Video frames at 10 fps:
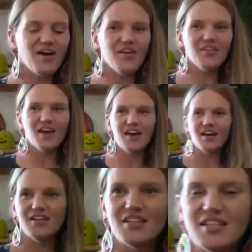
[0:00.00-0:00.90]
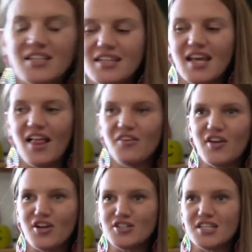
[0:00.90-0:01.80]
On the
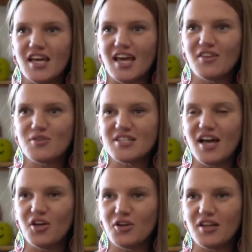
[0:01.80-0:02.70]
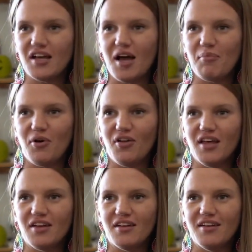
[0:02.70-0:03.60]
elevator today, there was an elderly
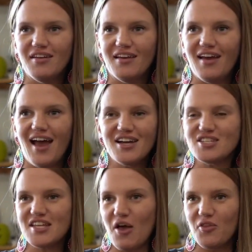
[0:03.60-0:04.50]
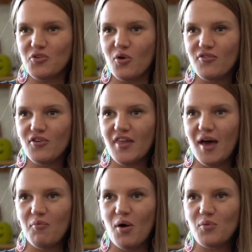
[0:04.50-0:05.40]
couple, and I just held the door for
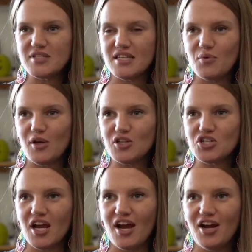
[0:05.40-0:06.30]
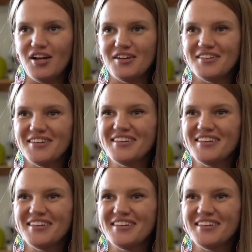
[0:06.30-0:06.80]
them. One was in a wheelchair.